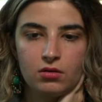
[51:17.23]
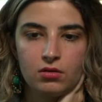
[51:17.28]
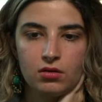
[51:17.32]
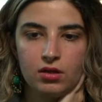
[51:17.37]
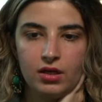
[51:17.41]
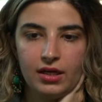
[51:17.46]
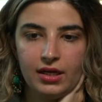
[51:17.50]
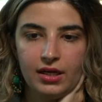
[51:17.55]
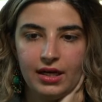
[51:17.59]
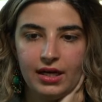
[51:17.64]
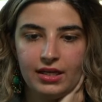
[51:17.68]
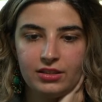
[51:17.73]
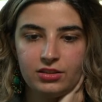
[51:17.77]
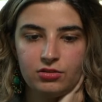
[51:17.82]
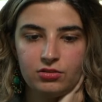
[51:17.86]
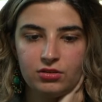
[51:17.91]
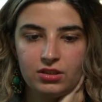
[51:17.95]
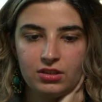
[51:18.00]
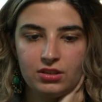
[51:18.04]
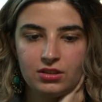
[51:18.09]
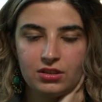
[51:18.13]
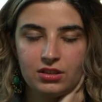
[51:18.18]
and you
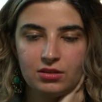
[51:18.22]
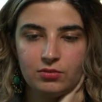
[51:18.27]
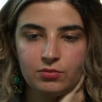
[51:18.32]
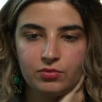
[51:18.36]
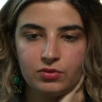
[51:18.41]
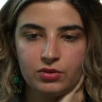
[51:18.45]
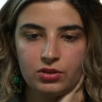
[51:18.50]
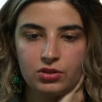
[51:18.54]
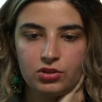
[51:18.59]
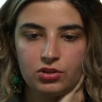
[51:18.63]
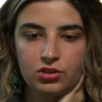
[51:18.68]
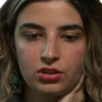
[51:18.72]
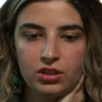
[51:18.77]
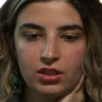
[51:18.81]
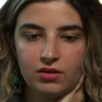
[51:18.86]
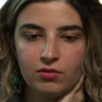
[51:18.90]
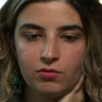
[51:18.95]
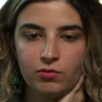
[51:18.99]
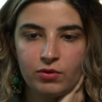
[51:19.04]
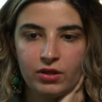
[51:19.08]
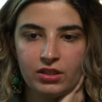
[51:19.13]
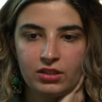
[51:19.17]
can simply just kind
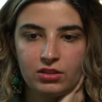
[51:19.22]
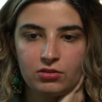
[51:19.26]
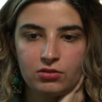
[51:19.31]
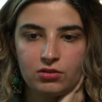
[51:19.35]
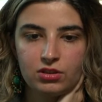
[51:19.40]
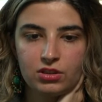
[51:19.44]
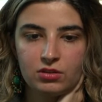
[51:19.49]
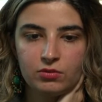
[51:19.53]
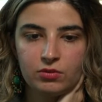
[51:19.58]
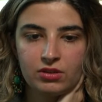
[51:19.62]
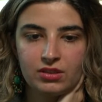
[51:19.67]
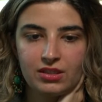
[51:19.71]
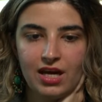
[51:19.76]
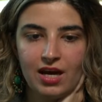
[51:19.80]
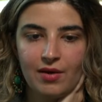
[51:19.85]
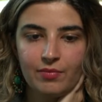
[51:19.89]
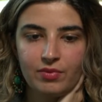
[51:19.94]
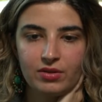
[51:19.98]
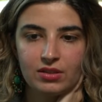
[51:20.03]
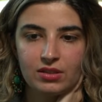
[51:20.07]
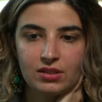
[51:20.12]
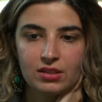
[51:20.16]
of wait to see what
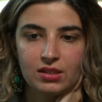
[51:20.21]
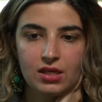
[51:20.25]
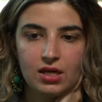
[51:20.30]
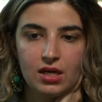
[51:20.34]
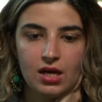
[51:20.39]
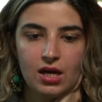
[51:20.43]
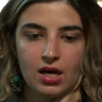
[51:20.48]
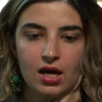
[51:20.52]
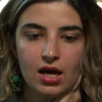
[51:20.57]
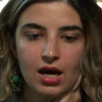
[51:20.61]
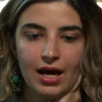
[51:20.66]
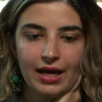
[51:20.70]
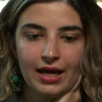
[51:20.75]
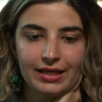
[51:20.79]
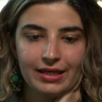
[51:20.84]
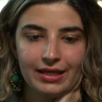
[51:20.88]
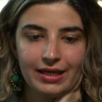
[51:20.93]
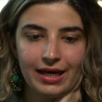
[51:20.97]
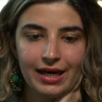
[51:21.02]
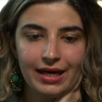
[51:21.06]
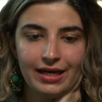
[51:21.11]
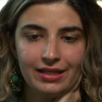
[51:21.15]
happens. I
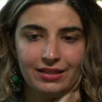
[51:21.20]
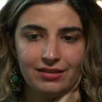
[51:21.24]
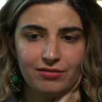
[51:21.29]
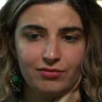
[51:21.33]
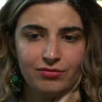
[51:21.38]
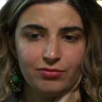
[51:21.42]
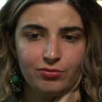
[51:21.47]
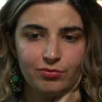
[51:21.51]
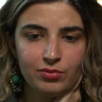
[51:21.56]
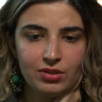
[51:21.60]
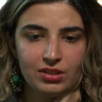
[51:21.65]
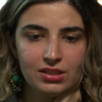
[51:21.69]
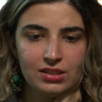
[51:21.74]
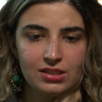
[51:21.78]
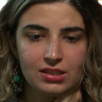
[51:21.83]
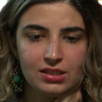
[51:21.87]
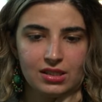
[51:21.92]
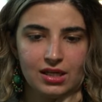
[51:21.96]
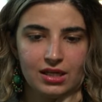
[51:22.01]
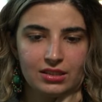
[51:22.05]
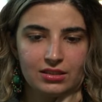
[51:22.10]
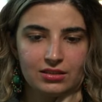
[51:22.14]
kind of missed the
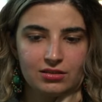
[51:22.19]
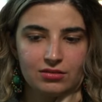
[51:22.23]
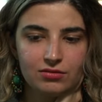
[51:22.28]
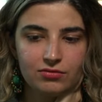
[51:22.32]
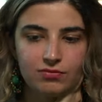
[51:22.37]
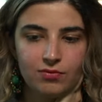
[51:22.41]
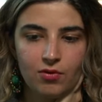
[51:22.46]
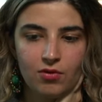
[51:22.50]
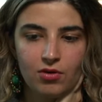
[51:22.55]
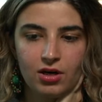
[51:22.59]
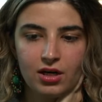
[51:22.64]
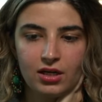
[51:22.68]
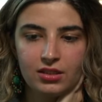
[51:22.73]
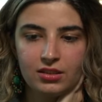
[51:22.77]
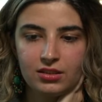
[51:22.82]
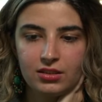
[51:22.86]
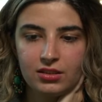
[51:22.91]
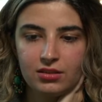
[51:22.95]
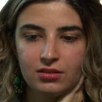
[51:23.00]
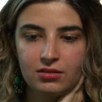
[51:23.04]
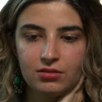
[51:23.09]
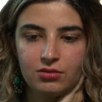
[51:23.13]
knight e4
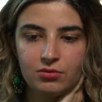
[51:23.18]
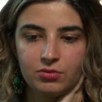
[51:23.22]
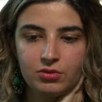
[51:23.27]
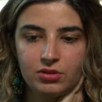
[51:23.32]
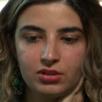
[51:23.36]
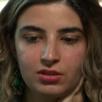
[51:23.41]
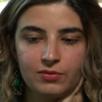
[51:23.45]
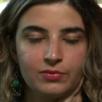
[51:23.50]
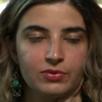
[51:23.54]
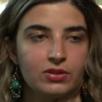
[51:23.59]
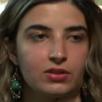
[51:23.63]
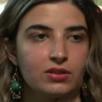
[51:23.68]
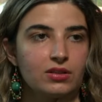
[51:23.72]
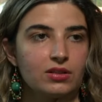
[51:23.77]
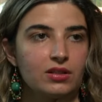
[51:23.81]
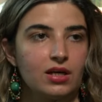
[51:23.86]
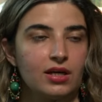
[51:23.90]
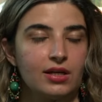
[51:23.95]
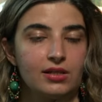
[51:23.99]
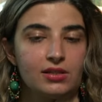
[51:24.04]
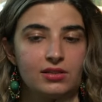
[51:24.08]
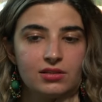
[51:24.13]
idea to be completely
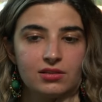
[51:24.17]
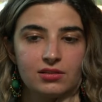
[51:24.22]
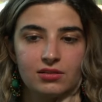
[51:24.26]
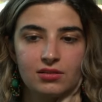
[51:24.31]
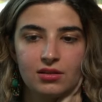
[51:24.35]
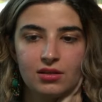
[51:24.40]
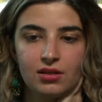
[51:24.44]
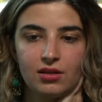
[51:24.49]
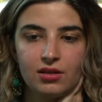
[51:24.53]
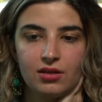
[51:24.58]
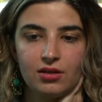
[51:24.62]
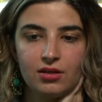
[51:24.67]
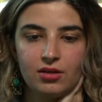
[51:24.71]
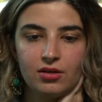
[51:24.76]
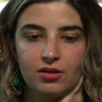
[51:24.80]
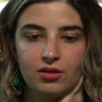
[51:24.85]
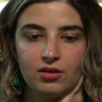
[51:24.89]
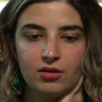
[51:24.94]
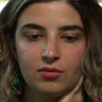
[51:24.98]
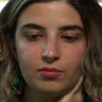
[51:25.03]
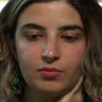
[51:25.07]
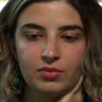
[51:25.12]
honest
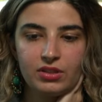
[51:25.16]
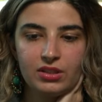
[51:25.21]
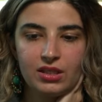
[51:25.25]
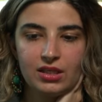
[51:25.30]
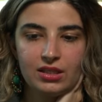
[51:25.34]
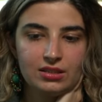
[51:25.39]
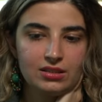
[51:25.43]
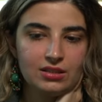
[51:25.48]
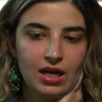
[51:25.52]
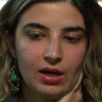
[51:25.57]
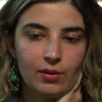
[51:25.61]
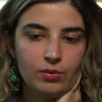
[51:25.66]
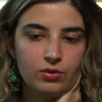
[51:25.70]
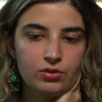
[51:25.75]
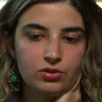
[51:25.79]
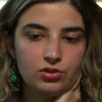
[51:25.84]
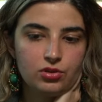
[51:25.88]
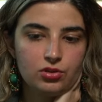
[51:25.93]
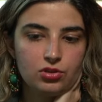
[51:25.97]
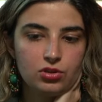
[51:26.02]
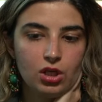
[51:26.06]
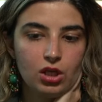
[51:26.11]
because I was
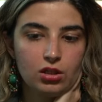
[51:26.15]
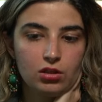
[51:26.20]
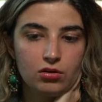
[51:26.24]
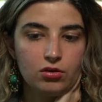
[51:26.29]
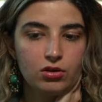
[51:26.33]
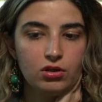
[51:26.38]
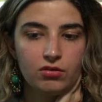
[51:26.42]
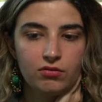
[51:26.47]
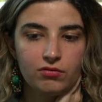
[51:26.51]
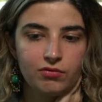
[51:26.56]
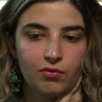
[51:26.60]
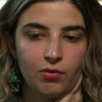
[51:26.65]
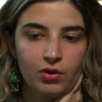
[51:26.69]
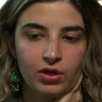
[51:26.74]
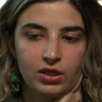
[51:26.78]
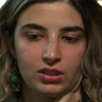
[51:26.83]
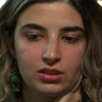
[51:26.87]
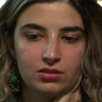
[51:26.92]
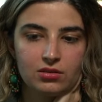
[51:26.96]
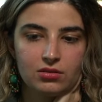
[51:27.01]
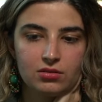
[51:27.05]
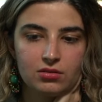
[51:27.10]
just not looking for
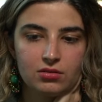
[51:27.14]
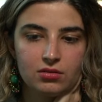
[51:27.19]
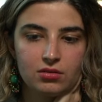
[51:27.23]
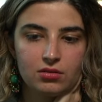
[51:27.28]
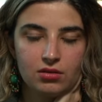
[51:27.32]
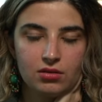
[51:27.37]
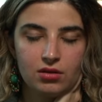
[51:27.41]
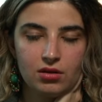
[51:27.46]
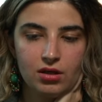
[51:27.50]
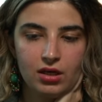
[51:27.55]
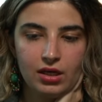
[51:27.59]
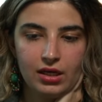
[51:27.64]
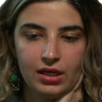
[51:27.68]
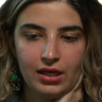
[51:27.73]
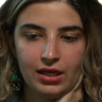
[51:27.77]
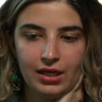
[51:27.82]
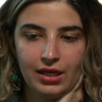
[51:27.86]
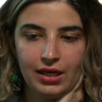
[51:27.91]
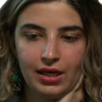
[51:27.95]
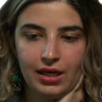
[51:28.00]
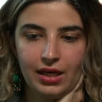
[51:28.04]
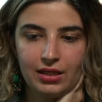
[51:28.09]
it
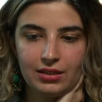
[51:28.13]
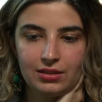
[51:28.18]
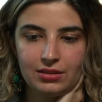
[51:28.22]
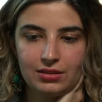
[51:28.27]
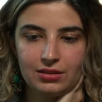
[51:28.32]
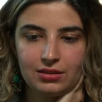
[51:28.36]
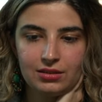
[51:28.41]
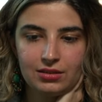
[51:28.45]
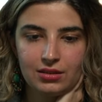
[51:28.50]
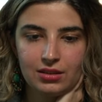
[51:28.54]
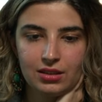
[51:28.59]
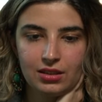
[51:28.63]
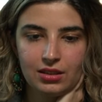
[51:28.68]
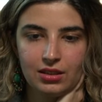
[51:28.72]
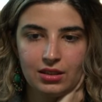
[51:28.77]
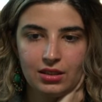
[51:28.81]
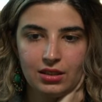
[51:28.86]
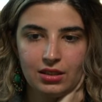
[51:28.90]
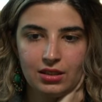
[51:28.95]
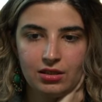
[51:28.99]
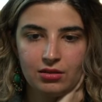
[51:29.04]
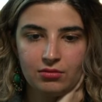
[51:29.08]
and
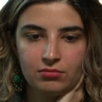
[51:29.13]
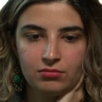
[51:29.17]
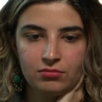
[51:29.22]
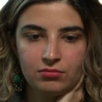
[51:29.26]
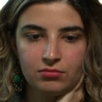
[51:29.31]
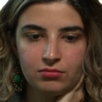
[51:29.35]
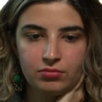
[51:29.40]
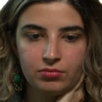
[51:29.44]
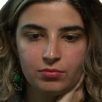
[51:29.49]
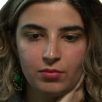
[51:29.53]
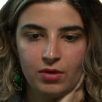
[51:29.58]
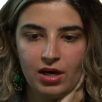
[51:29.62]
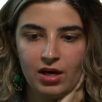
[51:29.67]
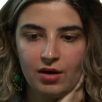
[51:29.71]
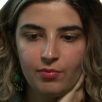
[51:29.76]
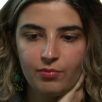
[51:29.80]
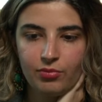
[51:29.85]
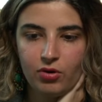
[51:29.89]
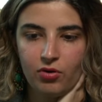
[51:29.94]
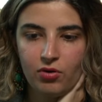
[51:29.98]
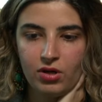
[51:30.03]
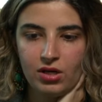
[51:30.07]
um, my
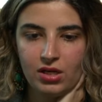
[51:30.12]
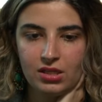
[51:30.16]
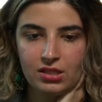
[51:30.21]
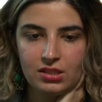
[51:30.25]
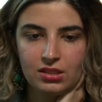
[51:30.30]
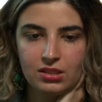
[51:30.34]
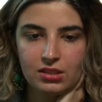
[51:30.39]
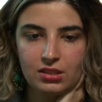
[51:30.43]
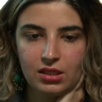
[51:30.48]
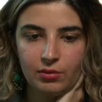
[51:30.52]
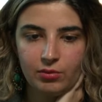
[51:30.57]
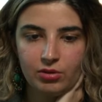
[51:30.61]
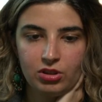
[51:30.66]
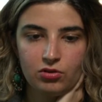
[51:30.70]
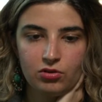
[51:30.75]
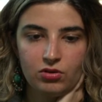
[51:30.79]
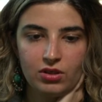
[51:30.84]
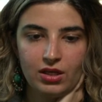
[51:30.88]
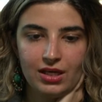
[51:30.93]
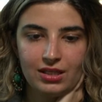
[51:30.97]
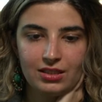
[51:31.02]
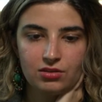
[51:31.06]
opponents I mean you
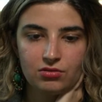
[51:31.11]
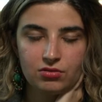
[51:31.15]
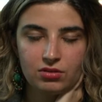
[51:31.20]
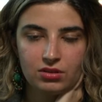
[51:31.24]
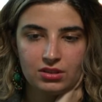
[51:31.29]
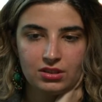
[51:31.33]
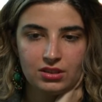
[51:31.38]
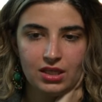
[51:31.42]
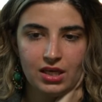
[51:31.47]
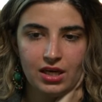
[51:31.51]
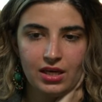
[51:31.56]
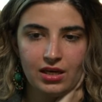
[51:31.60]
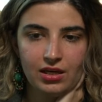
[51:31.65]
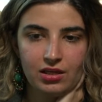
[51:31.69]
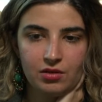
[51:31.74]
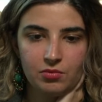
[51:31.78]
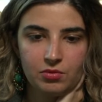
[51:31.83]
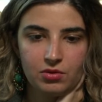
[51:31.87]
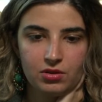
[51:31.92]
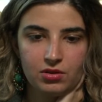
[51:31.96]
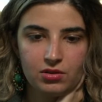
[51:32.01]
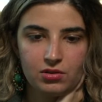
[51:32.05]
can't really take
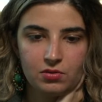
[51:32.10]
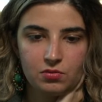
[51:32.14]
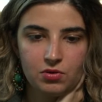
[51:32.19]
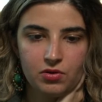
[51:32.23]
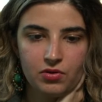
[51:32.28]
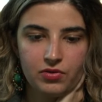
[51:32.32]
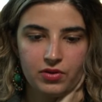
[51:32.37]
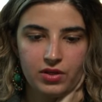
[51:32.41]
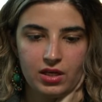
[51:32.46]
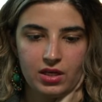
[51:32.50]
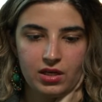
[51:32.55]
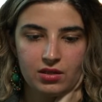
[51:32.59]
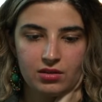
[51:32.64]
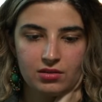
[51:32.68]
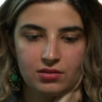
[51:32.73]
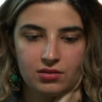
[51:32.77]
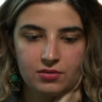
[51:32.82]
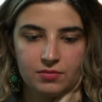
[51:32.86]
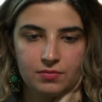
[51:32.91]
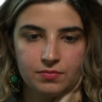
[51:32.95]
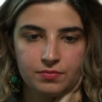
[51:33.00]
because well thanks